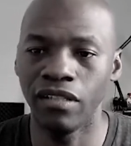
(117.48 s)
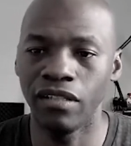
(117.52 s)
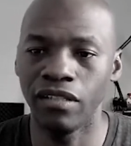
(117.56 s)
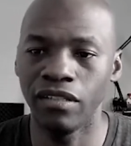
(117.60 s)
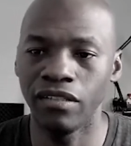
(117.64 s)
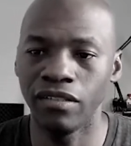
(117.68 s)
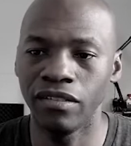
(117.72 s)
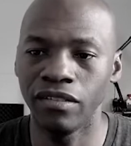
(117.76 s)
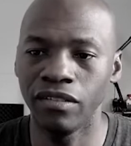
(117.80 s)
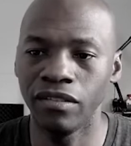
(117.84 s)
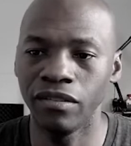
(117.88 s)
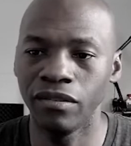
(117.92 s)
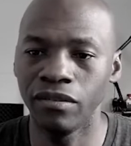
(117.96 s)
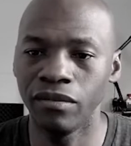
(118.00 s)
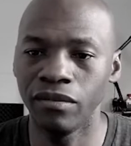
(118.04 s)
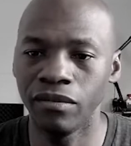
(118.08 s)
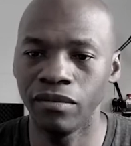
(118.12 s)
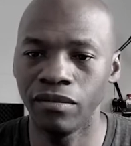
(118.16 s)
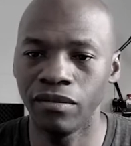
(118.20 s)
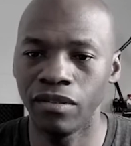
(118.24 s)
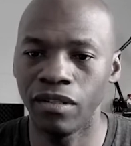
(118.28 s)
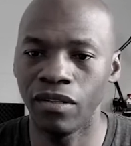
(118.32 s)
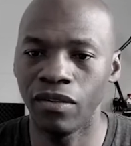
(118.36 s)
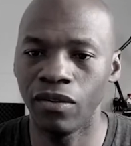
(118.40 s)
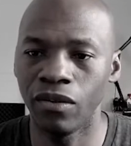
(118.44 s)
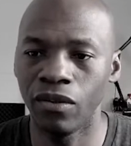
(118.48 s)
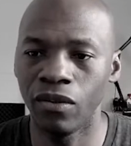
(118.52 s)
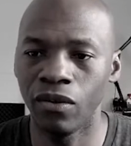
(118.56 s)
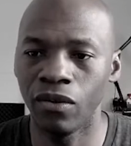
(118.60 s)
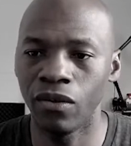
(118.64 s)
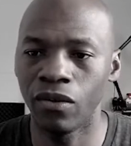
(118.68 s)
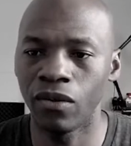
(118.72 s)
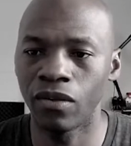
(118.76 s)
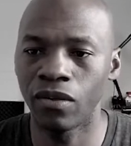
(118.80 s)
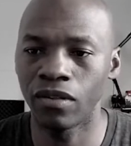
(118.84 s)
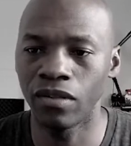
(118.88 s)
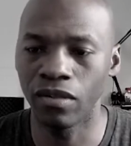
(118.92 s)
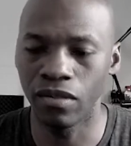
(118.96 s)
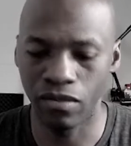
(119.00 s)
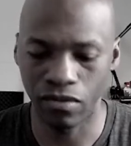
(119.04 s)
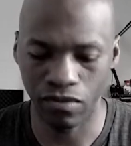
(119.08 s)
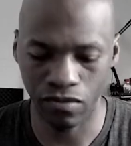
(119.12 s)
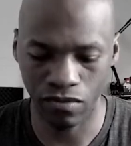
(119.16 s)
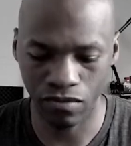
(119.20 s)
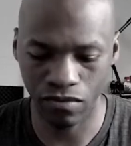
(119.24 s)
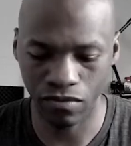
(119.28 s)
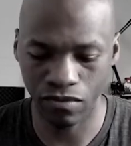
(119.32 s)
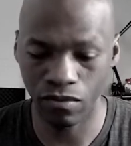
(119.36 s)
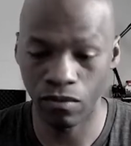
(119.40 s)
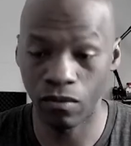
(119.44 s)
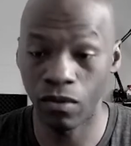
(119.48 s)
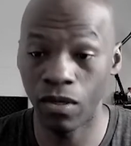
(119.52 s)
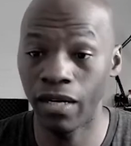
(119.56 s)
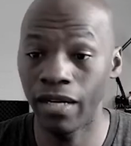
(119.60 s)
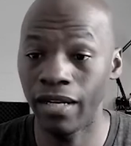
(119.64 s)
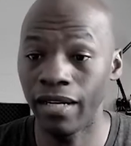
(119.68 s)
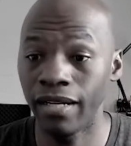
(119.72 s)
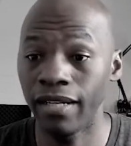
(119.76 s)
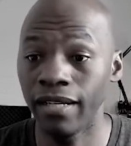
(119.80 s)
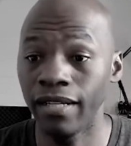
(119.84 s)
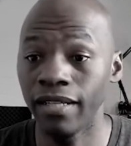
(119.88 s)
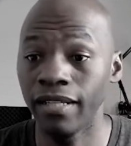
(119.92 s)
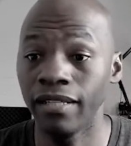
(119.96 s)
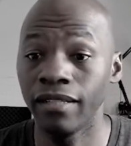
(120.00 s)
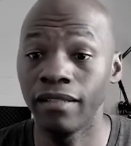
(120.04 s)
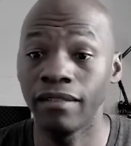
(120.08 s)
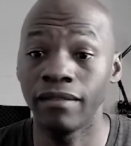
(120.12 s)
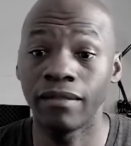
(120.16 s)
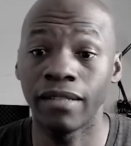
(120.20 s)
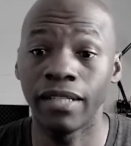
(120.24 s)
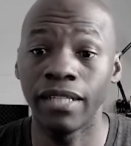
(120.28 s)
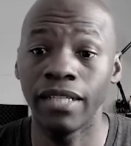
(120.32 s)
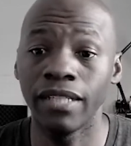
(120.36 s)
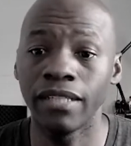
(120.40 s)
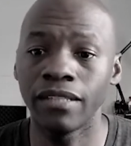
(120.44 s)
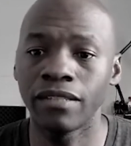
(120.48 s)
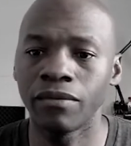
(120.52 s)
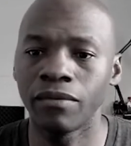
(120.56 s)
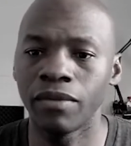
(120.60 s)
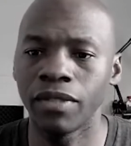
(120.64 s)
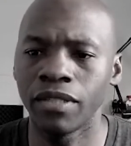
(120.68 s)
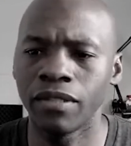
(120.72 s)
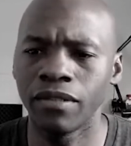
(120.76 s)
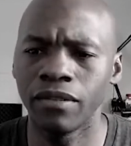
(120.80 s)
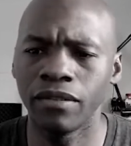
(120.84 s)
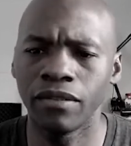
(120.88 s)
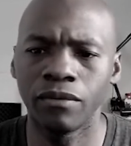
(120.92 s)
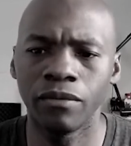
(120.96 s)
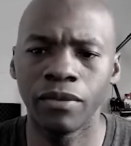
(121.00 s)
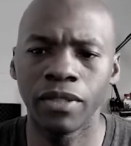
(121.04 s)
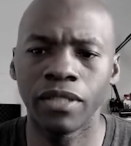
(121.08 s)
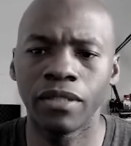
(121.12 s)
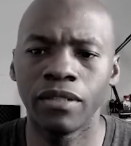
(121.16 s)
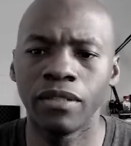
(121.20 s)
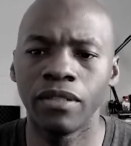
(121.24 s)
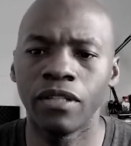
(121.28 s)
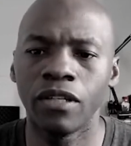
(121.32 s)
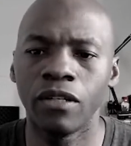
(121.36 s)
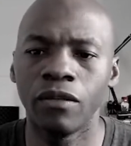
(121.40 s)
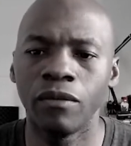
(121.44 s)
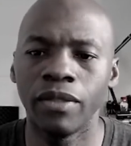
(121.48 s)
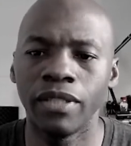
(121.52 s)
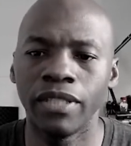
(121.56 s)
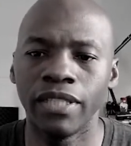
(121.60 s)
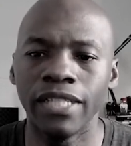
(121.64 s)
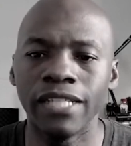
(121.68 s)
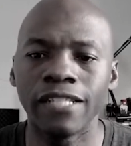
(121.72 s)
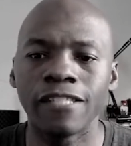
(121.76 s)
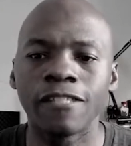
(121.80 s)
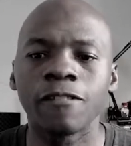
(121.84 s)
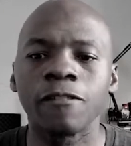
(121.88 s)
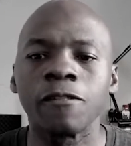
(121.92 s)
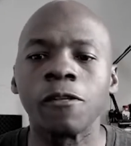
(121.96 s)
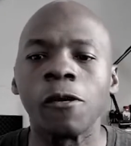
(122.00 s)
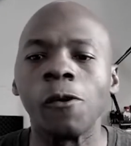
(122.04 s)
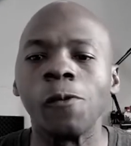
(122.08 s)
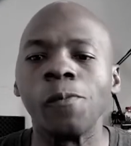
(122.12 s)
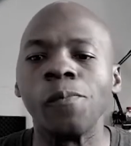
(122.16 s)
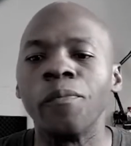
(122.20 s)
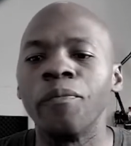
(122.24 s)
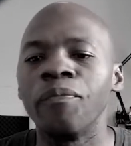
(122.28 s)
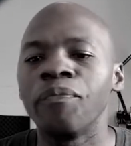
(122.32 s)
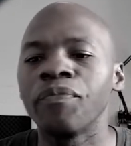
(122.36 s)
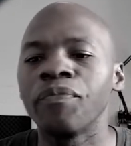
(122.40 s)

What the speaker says: U, or Y, right? We could go with this. So